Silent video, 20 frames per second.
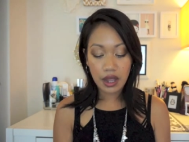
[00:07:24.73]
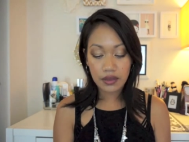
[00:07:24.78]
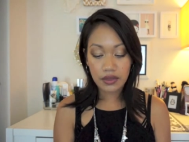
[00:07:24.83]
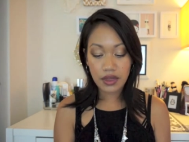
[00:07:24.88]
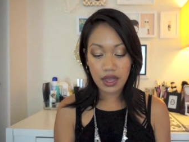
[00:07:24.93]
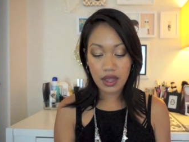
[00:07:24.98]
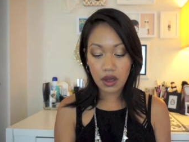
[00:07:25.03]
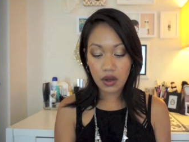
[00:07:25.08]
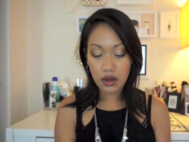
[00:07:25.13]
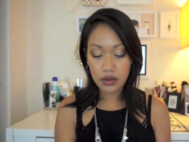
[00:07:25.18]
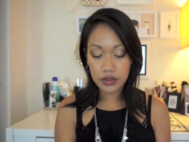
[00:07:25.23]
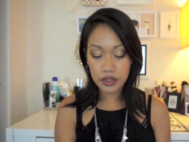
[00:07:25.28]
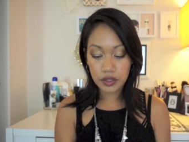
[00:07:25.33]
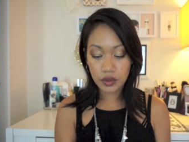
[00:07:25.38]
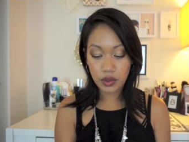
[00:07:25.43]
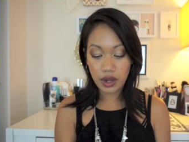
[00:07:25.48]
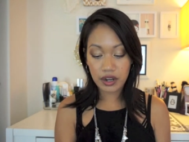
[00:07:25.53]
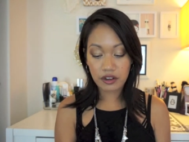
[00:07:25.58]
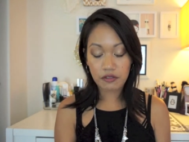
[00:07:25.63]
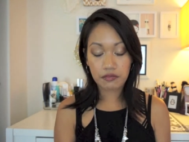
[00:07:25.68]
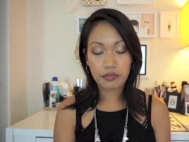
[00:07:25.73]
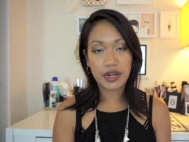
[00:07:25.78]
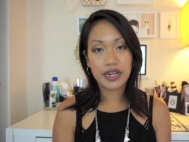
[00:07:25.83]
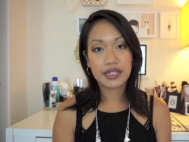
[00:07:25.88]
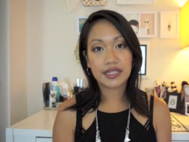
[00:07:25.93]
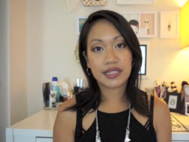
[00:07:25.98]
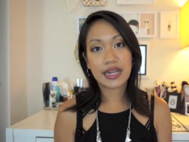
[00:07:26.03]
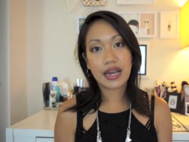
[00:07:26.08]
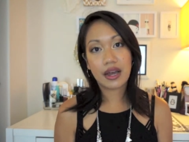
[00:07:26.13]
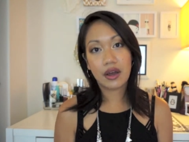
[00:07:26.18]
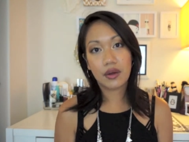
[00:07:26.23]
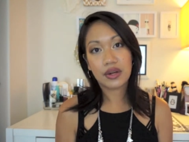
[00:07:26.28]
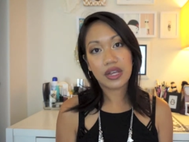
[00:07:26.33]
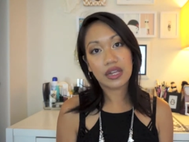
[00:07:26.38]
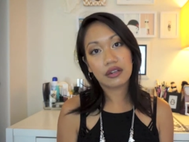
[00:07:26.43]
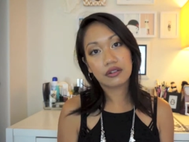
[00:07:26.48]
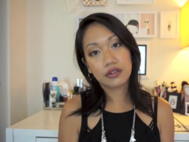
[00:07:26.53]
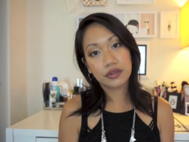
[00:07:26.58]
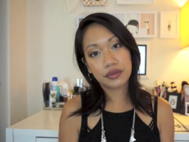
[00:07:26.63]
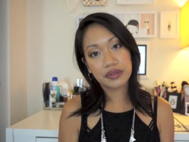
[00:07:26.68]
They also kind of break down
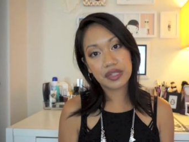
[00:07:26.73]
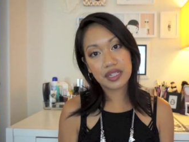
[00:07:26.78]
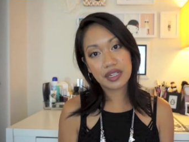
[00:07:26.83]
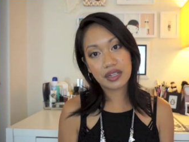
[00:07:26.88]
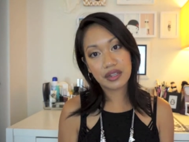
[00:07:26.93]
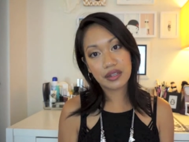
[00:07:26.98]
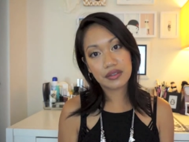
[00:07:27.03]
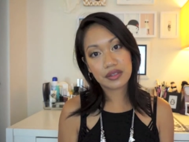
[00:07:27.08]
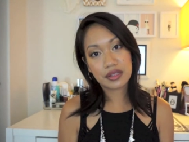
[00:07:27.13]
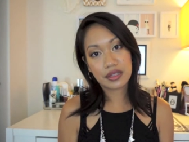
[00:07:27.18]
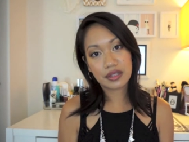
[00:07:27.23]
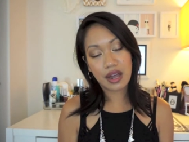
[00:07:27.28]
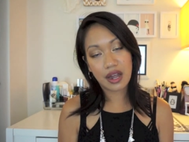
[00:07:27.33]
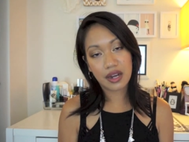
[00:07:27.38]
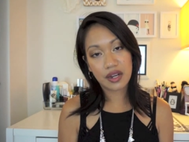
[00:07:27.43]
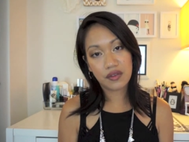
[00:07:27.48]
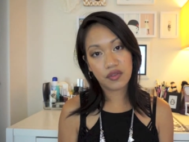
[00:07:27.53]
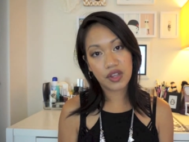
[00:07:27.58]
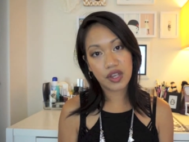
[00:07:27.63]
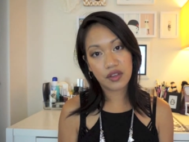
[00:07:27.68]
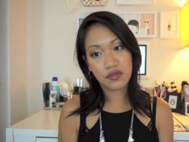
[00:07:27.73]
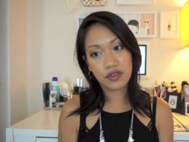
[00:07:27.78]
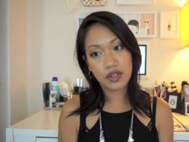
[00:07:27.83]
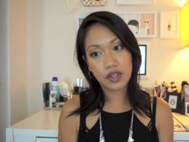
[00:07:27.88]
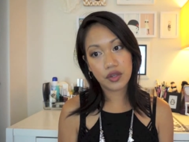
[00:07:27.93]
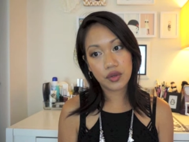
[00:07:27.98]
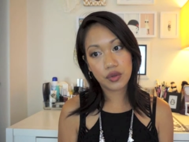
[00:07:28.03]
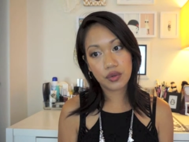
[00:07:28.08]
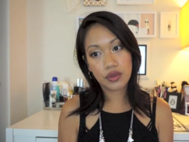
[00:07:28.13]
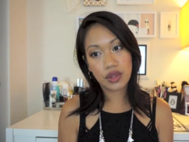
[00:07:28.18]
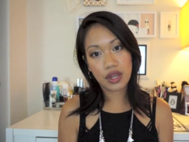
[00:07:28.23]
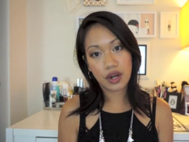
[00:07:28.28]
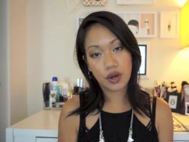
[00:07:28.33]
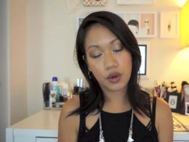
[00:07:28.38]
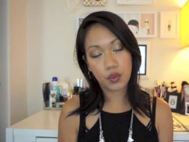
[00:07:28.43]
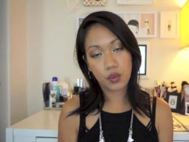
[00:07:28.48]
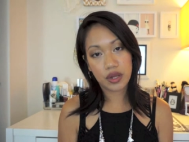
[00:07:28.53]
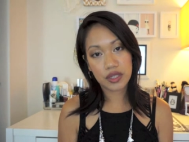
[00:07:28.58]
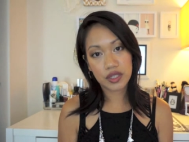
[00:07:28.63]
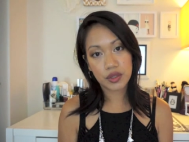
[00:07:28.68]
ingredients and kind of give you their
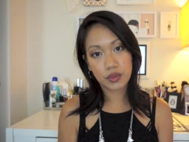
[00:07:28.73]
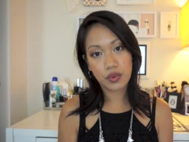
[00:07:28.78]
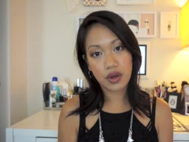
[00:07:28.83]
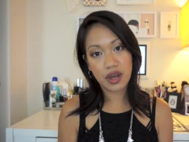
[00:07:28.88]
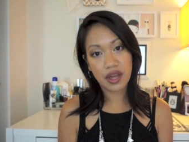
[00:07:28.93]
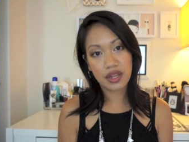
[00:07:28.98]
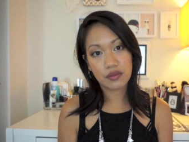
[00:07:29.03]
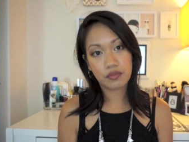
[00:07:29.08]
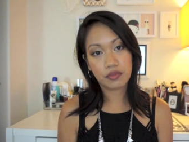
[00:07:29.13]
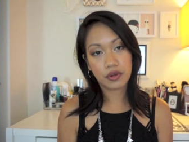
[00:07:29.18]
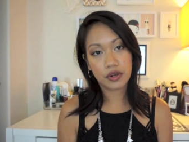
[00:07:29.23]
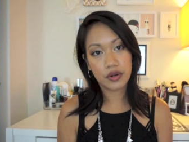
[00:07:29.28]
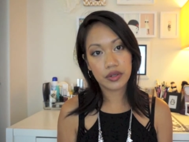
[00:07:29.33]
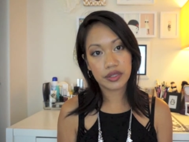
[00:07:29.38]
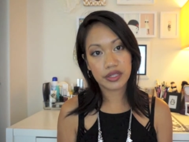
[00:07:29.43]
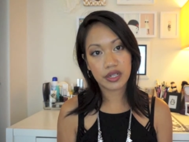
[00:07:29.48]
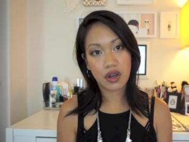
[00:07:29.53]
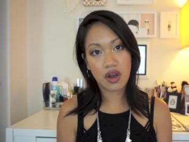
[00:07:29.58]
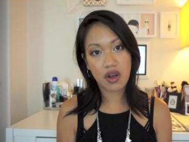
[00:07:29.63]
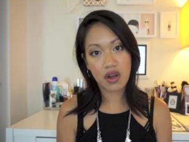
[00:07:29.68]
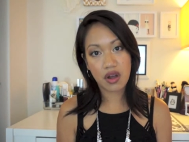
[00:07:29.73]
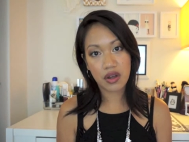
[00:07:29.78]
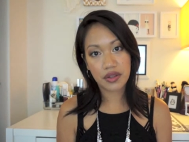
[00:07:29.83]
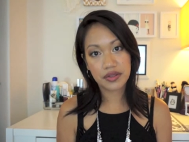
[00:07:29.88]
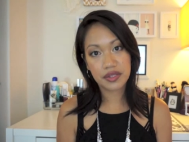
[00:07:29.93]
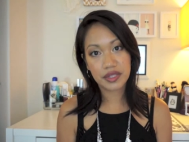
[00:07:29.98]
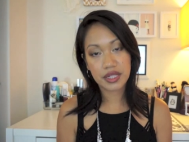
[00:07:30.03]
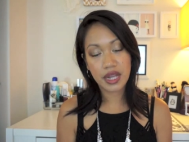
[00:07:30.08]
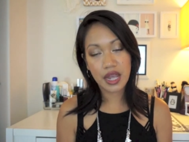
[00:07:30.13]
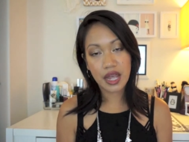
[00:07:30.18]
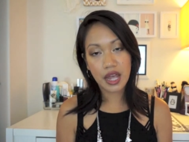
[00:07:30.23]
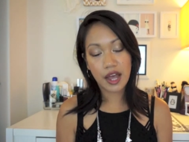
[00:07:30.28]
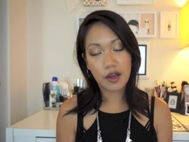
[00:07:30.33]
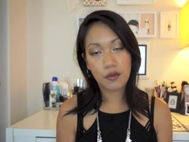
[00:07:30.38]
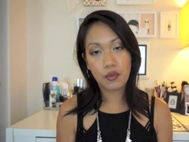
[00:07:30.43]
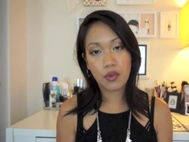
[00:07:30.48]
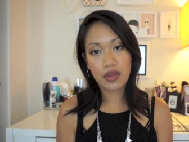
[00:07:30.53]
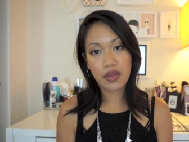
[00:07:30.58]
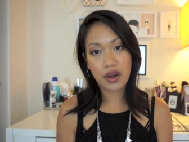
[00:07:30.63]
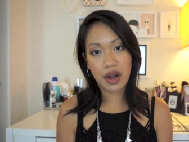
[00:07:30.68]
what's what, pros and cons,
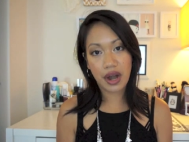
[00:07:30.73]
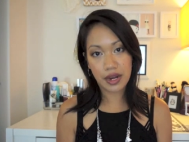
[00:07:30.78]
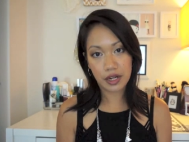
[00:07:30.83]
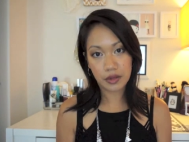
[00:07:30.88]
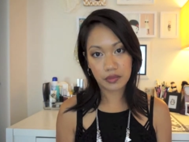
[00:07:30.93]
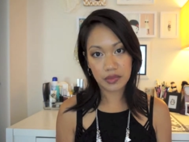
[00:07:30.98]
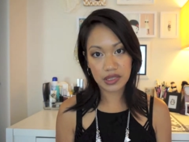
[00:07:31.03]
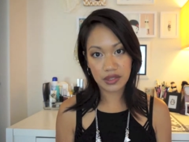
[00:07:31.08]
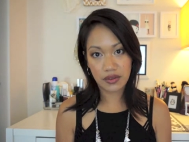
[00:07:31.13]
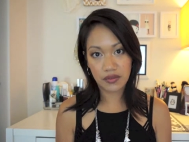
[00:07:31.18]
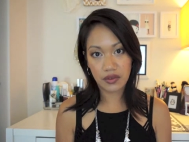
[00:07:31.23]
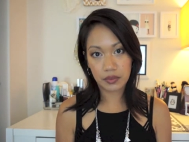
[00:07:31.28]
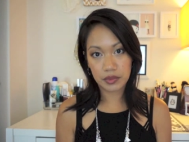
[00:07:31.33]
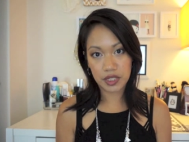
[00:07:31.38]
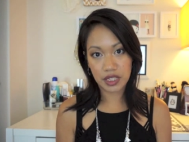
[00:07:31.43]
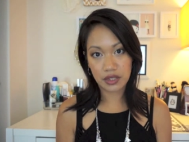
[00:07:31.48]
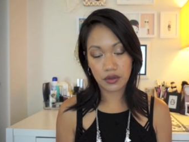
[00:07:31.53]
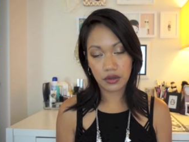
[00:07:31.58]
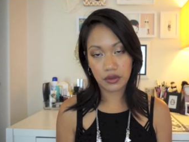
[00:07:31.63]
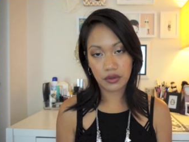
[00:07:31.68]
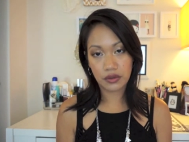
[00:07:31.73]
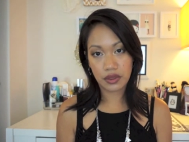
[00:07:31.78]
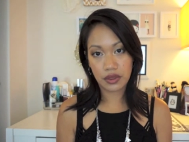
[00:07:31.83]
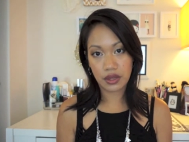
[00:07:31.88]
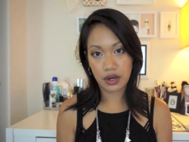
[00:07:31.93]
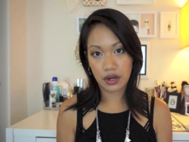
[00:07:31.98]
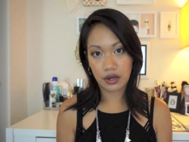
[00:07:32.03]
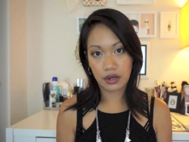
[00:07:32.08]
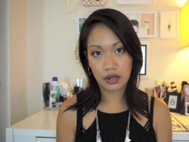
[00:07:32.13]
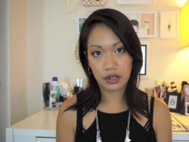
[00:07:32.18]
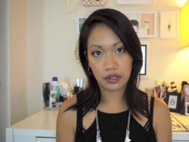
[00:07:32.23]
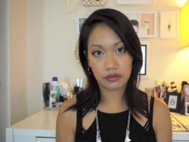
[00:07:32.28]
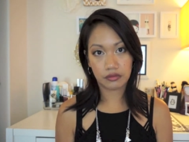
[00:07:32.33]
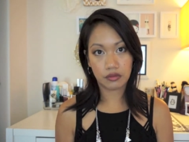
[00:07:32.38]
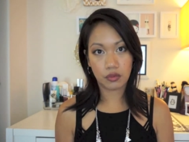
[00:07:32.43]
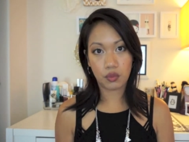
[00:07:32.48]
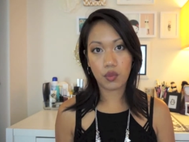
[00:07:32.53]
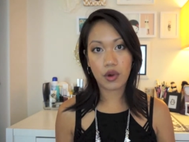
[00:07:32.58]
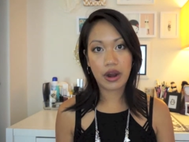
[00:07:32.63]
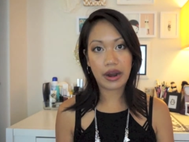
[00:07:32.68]
and whether items live up to their
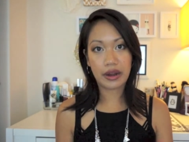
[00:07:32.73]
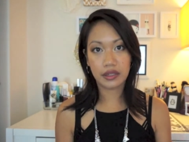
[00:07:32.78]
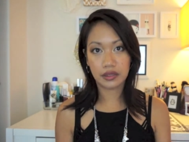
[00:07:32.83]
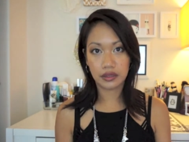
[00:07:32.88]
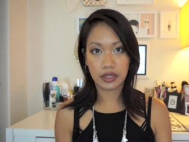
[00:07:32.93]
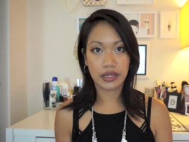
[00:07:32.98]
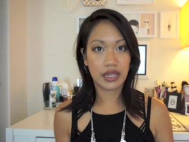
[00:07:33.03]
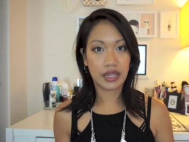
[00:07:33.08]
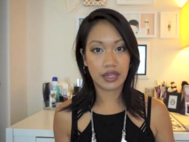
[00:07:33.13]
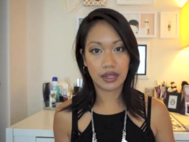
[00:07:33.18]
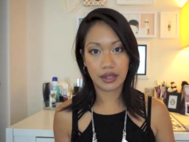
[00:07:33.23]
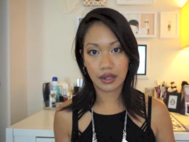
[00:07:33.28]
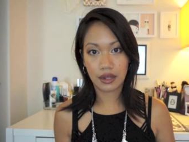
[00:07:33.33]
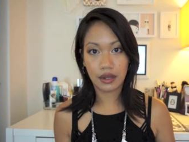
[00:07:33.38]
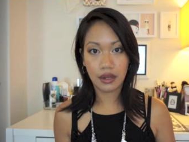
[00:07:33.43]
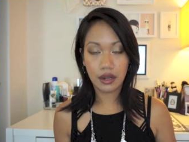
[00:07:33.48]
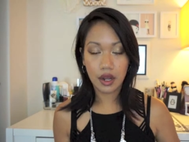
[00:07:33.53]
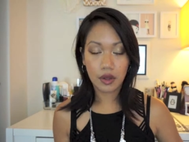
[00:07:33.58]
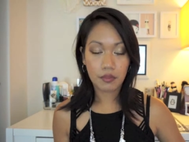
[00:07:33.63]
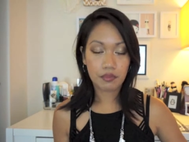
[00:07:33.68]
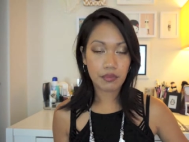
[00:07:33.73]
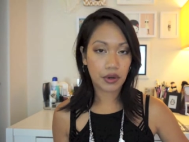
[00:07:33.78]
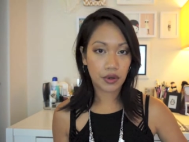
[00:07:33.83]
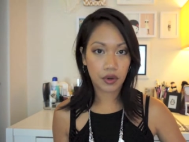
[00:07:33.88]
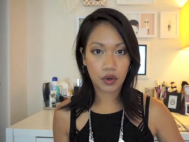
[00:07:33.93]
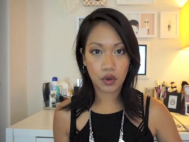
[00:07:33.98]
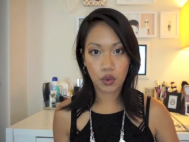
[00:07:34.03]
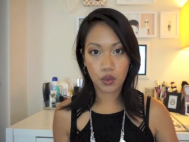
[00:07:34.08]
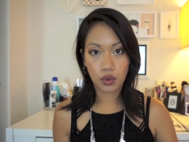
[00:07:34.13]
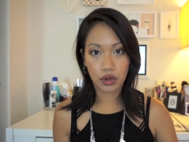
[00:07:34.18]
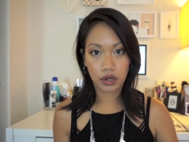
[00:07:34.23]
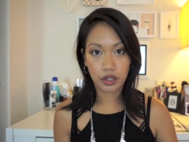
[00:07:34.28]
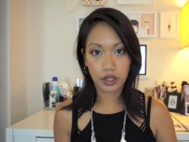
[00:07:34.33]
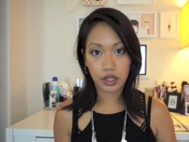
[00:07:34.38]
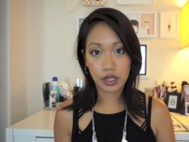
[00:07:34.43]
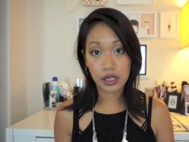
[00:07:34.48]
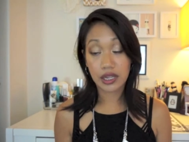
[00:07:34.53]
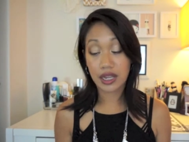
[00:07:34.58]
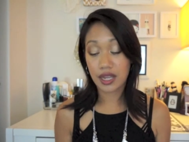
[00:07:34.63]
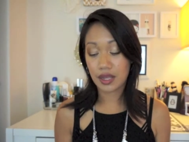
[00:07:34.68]
wildly miracle worker
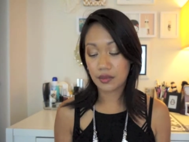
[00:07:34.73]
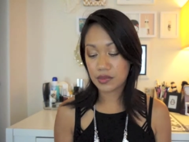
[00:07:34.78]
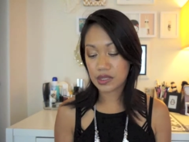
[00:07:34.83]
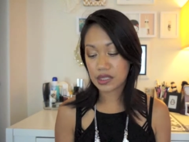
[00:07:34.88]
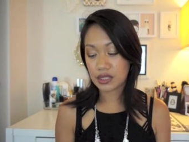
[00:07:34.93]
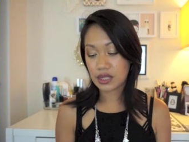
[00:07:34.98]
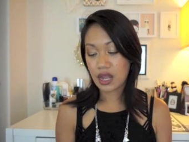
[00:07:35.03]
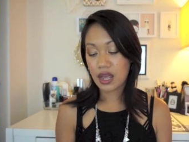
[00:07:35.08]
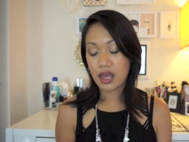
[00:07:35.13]
claims.